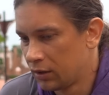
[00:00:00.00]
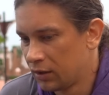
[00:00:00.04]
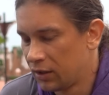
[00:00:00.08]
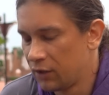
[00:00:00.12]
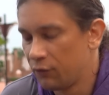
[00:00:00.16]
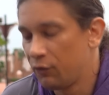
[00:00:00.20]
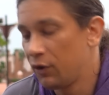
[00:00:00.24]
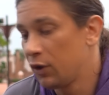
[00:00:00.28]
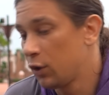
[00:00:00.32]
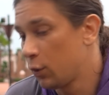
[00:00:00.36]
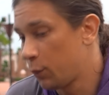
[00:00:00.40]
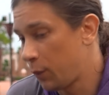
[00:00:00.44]

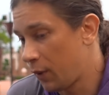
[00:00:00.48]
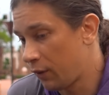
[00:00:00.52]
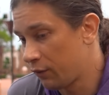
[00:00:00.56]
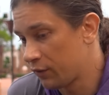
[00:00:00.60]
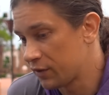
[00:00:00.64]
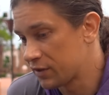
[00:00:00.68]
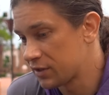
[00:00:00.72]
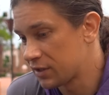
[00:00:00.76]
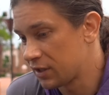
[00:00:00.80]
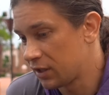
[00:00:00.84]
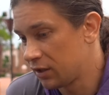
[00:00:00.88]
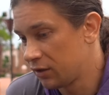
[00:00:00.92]
develop
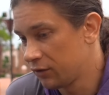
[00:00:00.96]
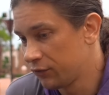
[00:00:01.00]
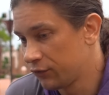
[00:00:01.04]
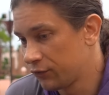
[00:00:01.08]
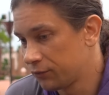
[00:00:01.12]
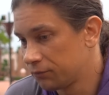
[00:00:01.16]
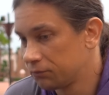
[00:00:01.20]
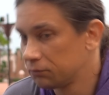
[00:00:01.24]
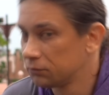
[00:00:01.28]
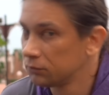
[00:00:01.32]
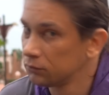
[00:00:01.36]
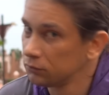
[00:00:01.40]

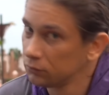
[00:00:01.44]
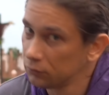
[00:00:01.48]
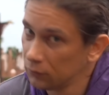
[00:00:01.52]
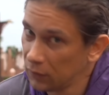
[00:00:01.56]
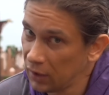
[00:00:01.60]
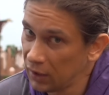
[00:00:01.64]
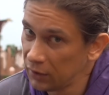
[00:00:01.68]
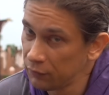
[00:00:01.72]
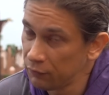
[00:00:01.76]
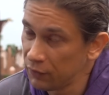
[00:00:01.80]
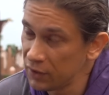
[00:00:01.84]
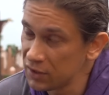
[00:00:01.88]
ourselves
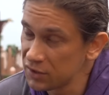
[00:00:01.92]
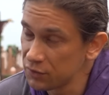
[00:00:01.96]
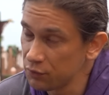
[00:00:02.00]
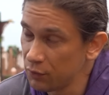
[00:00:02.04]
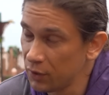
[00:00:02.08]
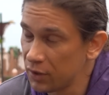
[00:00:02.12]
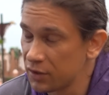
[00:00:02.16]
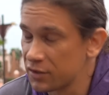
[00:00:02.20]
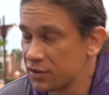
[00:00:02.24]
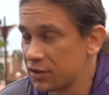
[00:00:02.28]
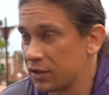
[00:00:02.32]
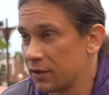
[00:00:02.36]
and vice
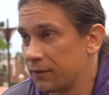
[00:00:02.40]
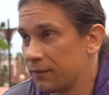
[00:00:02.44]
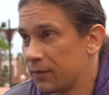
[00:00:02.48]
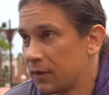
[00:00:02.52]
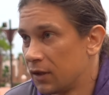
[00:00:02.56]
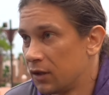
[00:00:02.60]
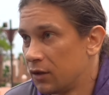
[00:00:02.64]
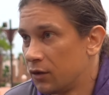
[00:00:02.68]
versa